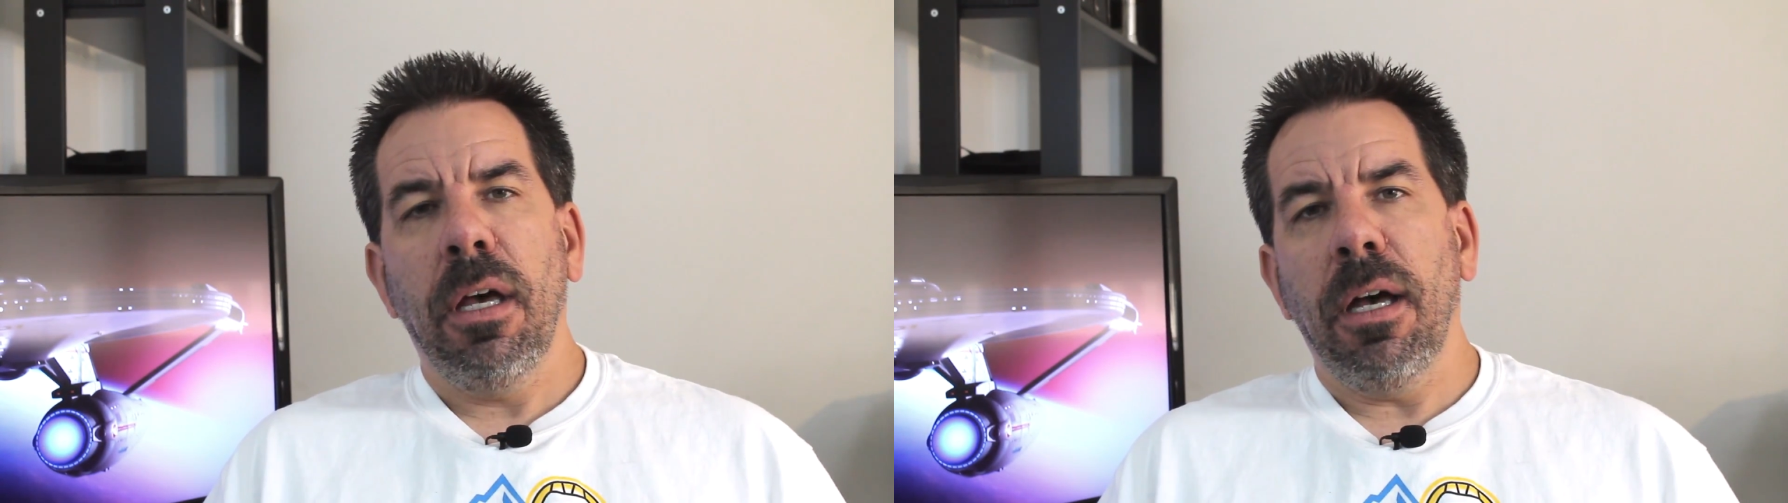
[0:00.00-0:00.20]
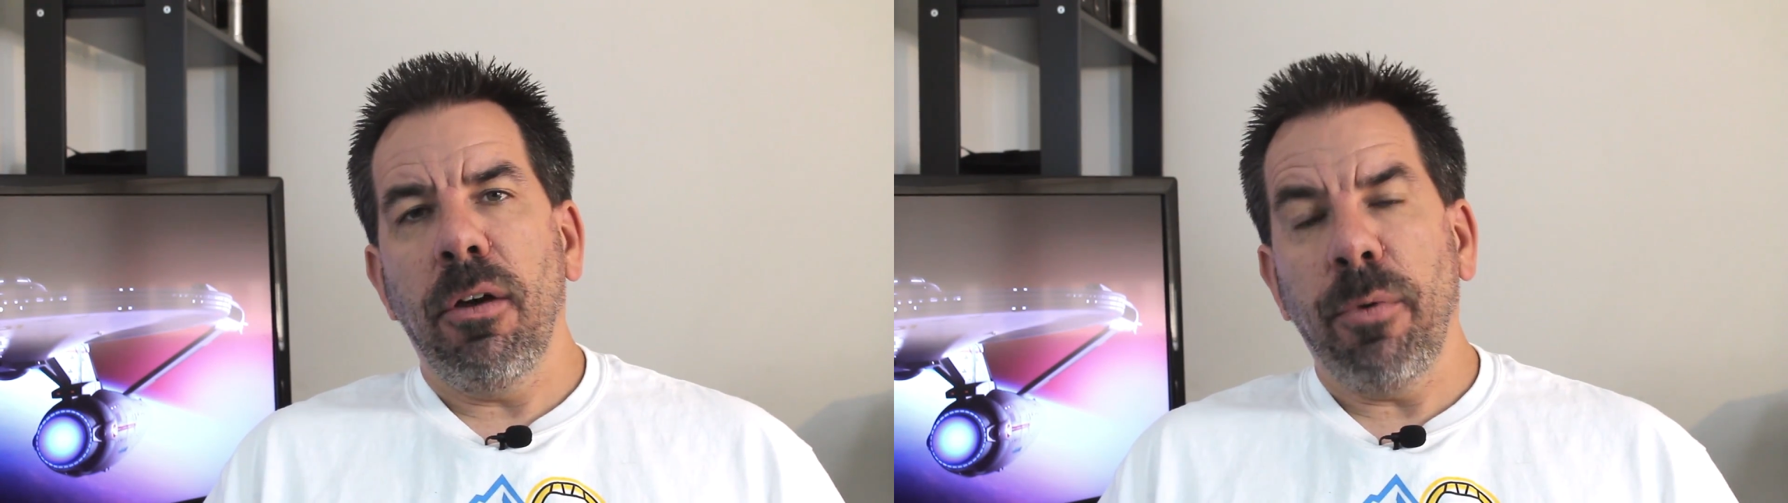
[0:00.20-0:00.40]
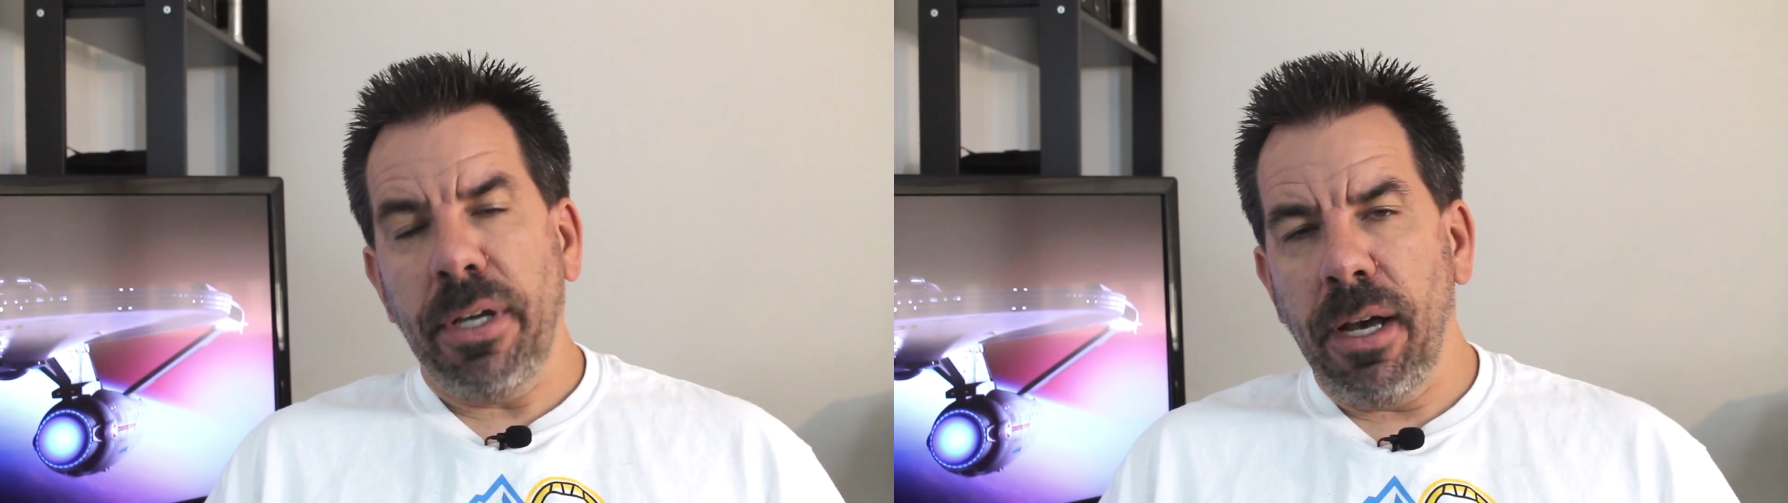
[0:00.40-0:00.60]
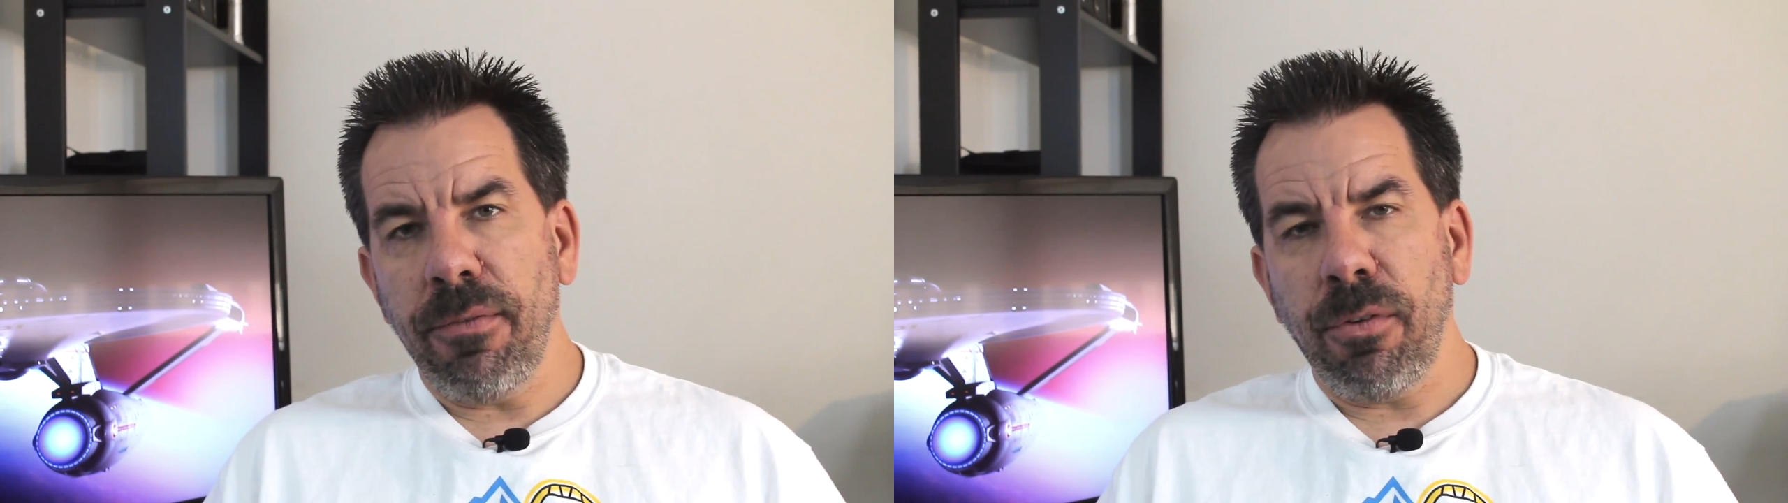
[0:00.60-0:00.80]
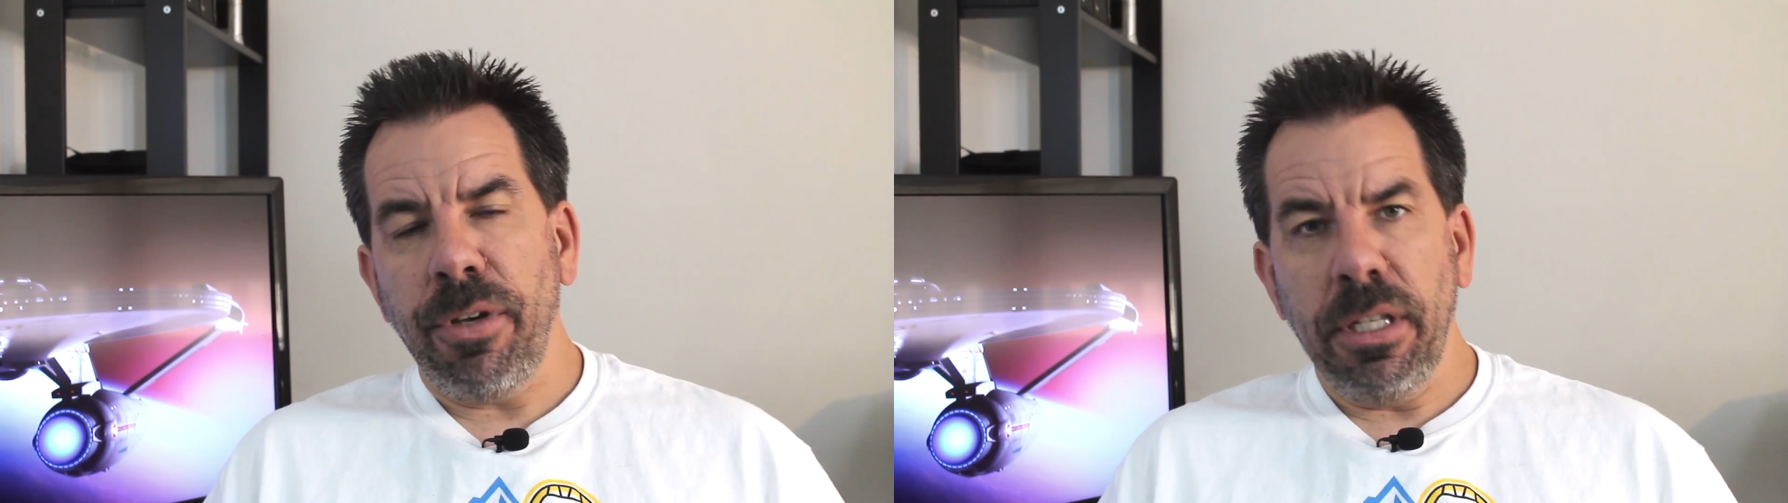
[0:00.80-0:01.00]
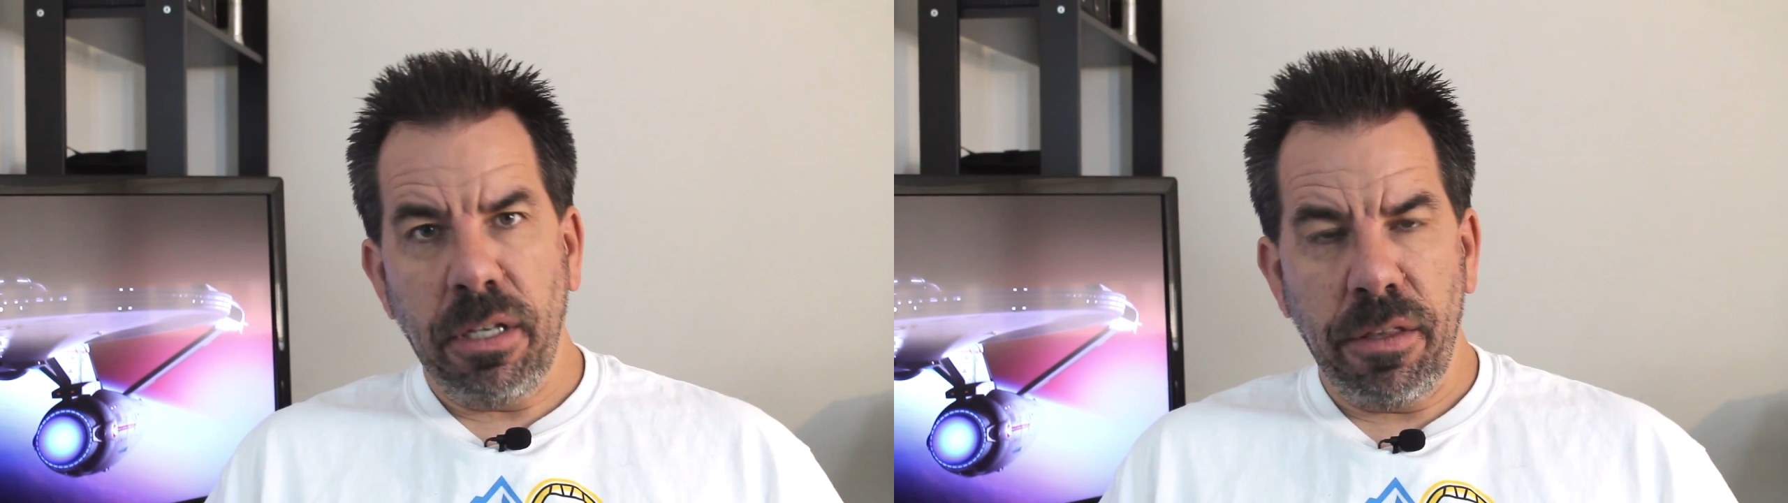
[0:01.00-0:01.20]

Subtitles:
recovery and